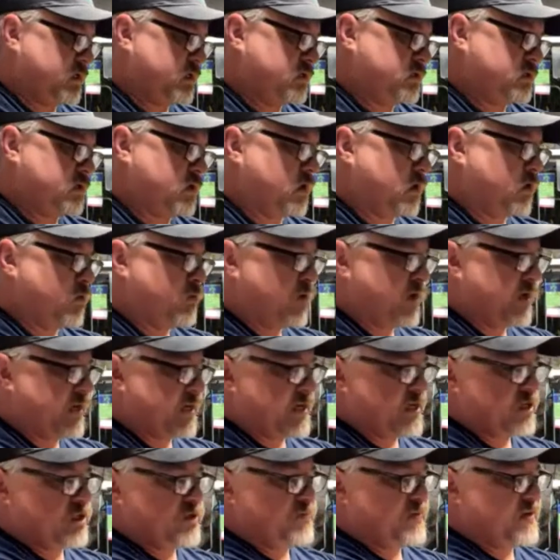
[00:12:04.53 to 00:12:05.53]
is a
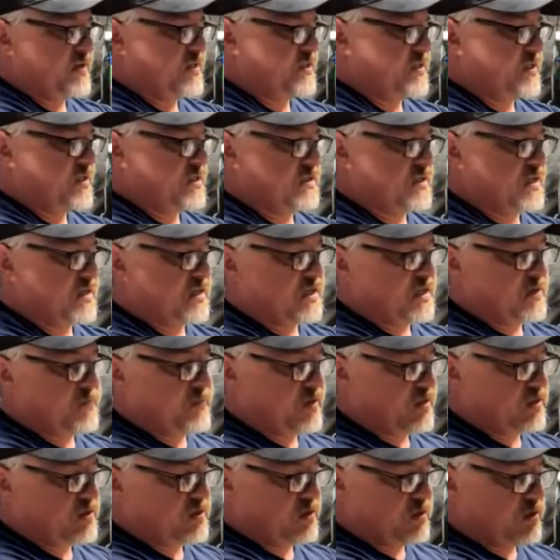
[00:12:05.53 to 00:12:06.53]
Lowigia species
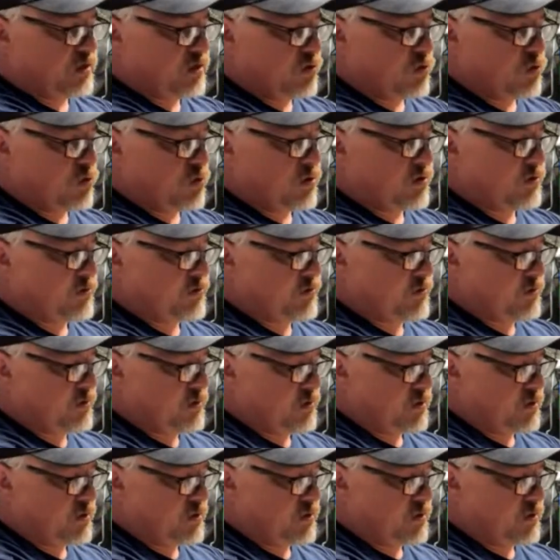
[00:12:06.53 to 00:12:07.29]
endemic to the north.